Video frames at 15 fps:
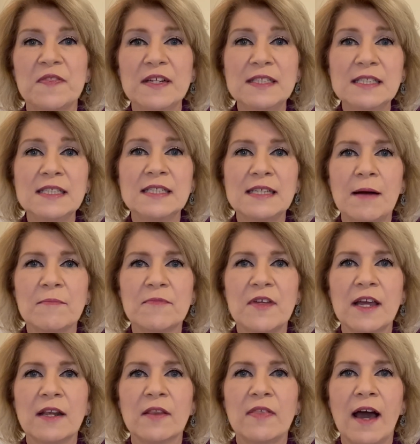this is
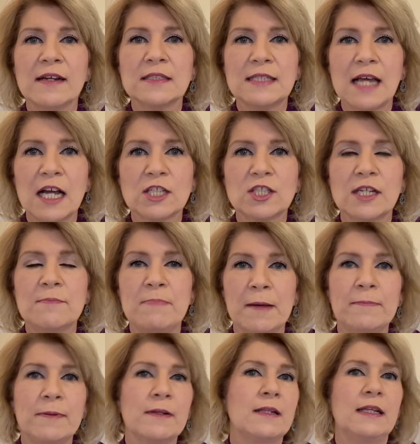something that is actually
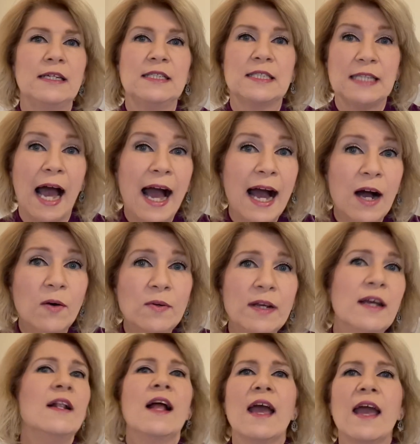biblically sound,
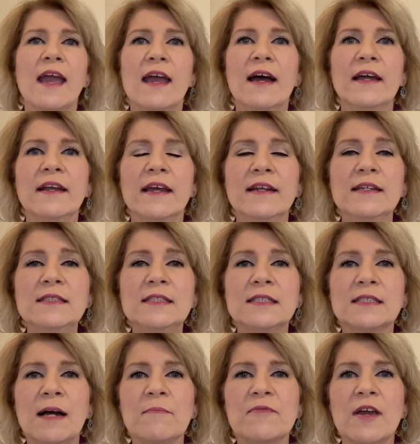and it is
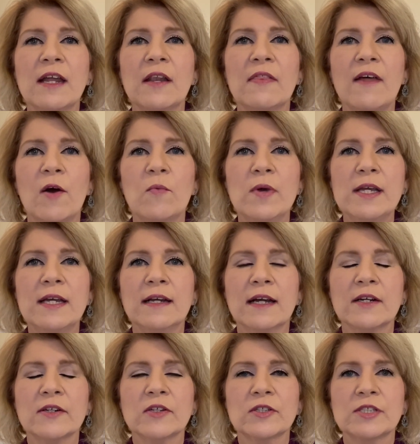something that we can
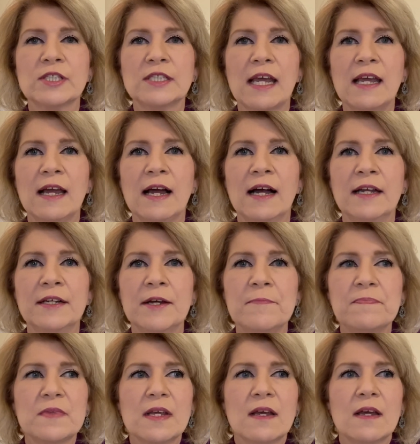understand
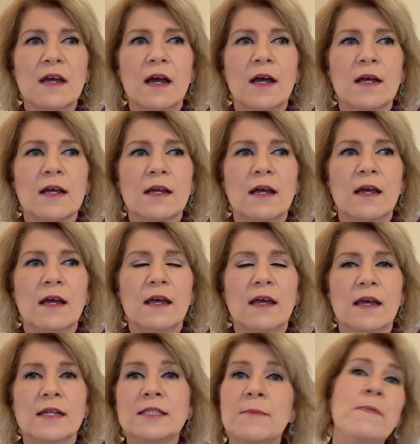
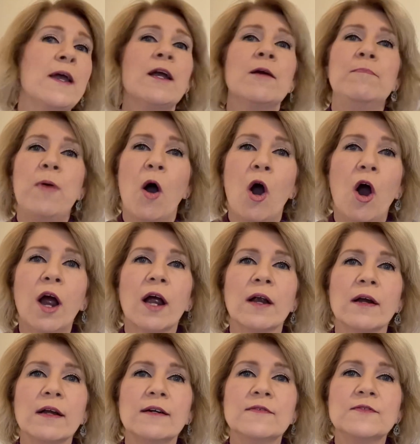is a big
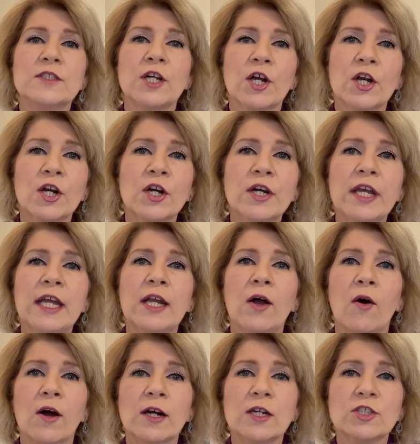part of turning
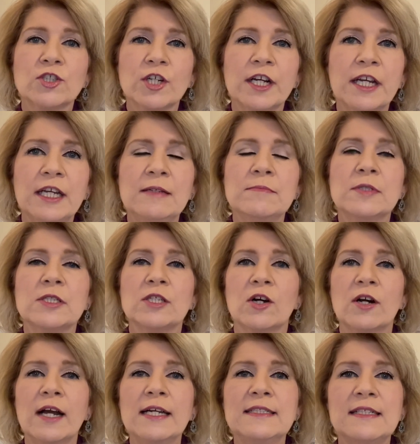our dreams and
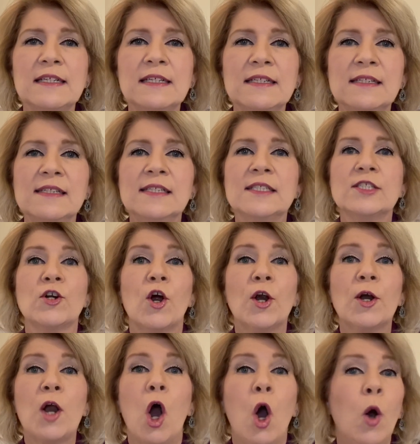our ideas and
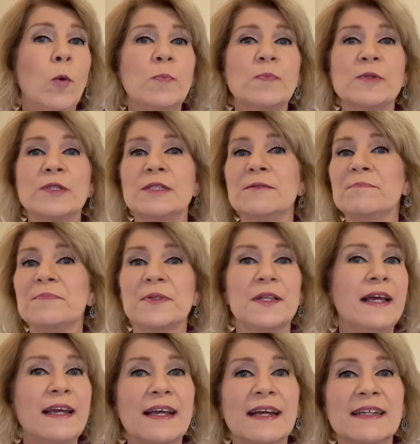our hopes and
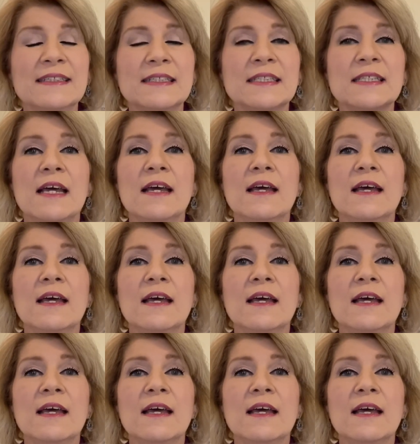plans